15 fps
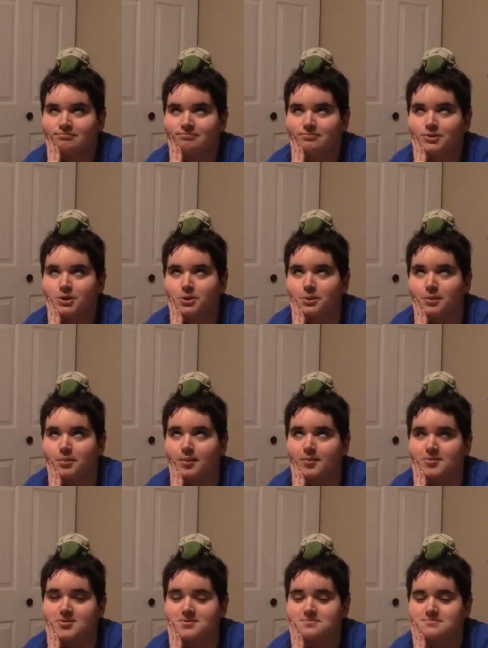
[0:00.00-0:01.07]
What do you want,
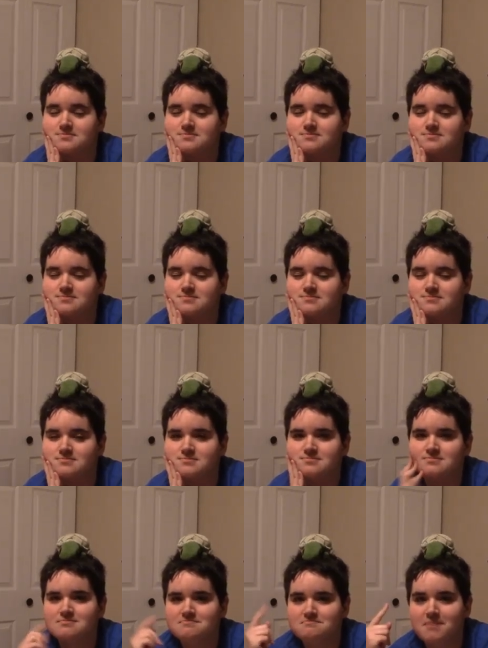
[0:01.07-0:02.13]
Bubbles?
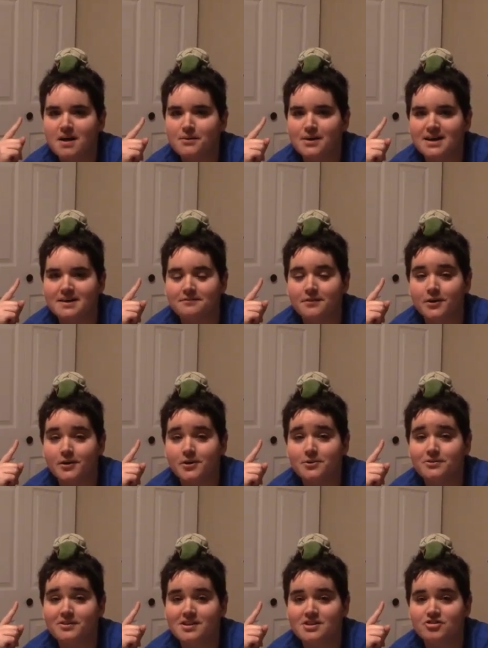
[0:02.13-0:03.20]
By the way, if you're new
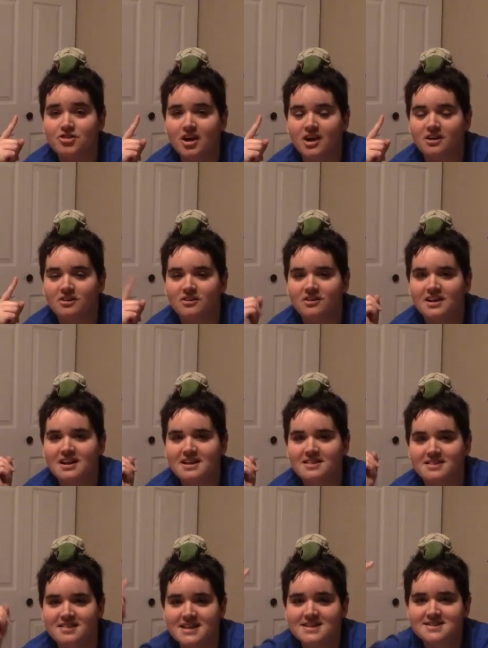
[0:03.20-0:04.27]
to this channel,
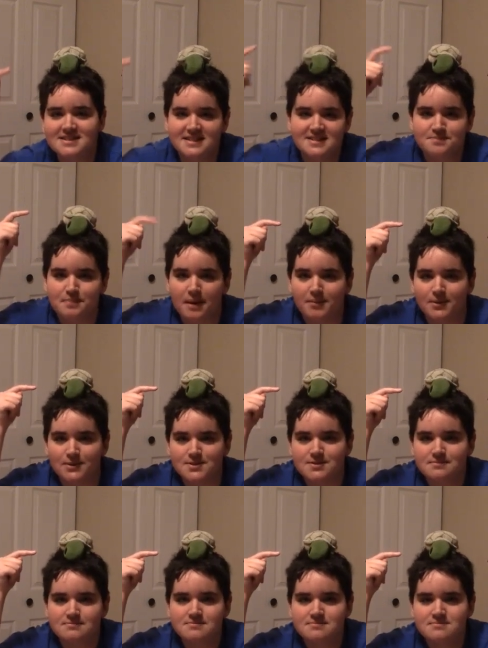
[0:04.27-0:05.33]
this is Bubbles.
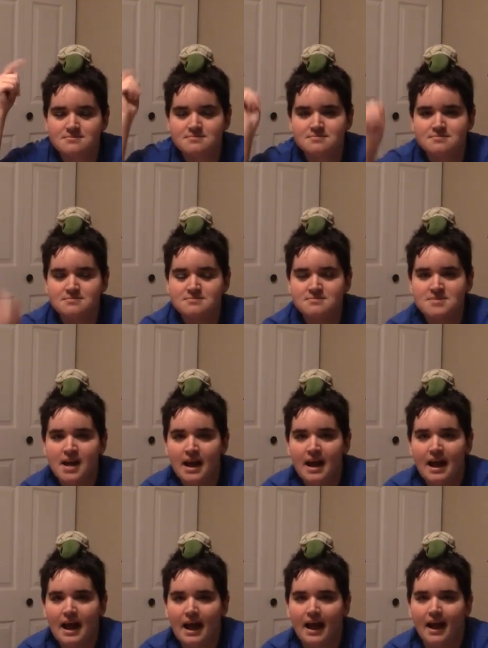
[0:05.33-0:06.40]

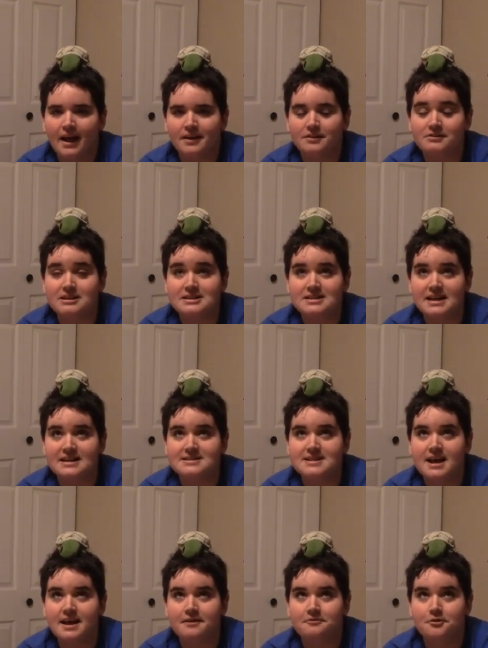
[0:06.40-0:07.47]
And the reason I
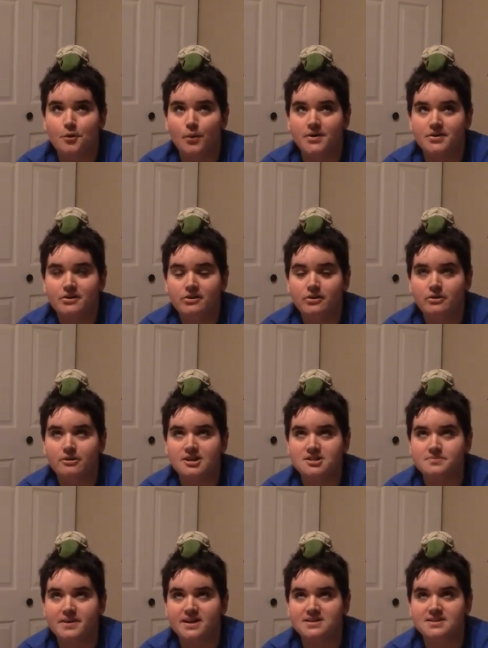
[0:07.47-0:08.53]
say if you are new is
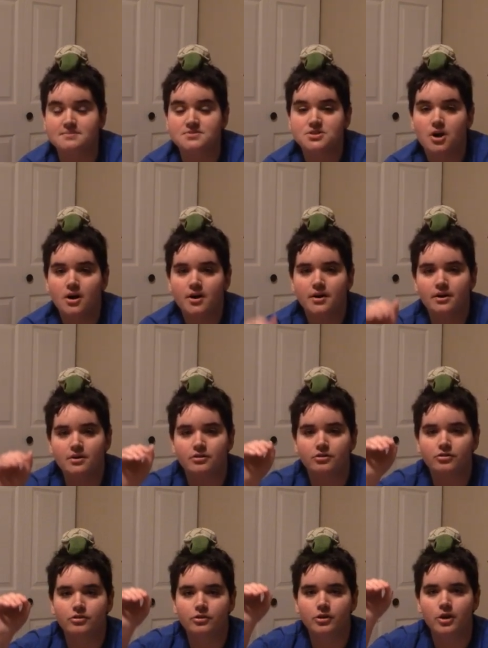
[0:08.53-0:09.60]
because I'm starting to
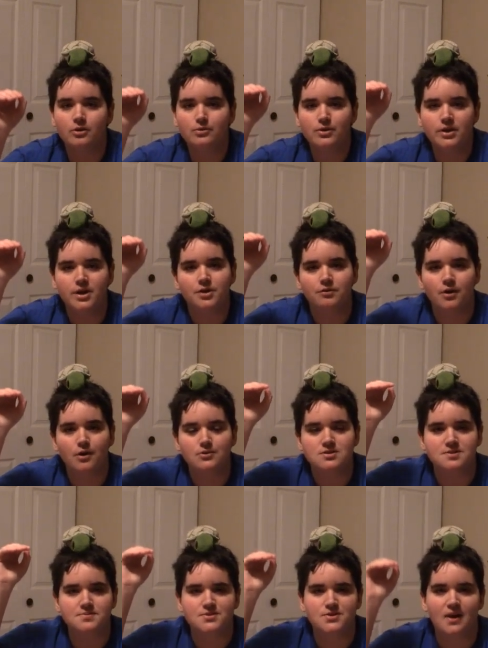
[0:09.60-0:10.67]
slowly grow
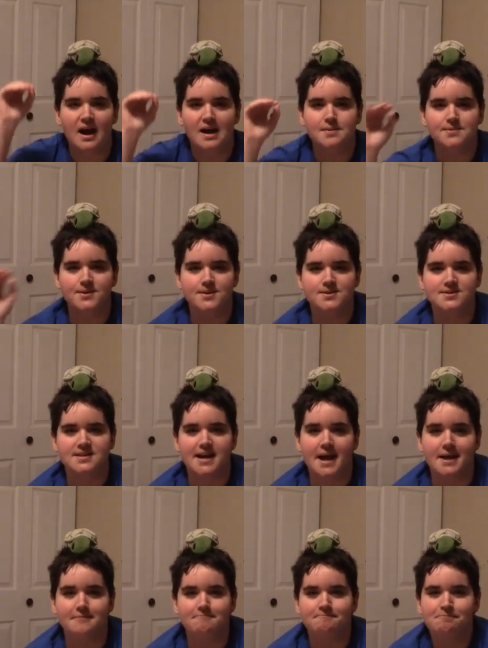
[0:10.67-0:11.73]
subscribers
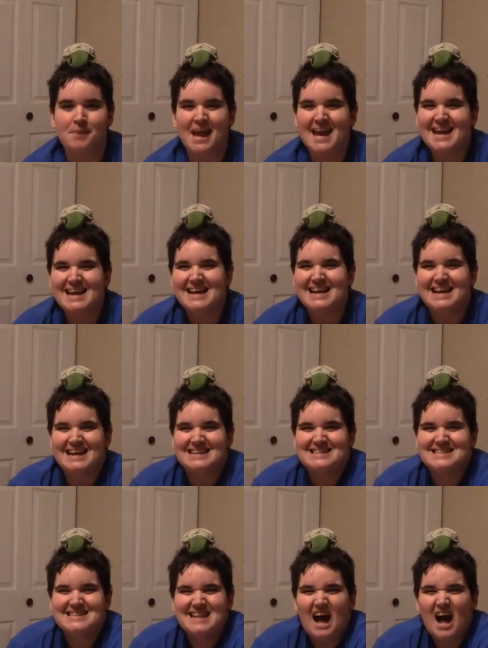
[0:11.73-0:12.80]
and
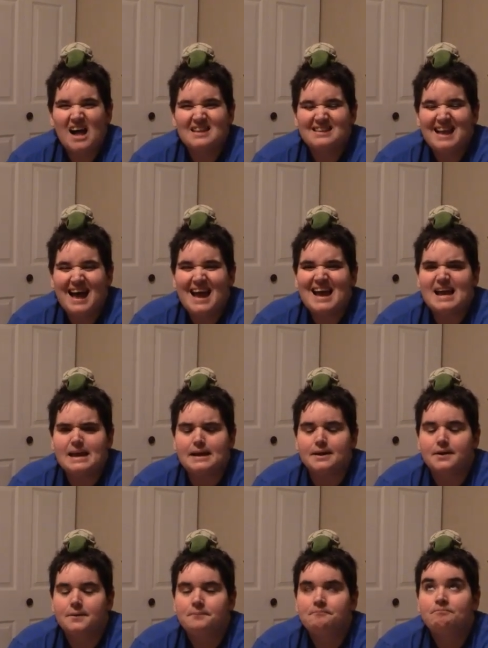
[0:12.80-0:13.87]
it's not like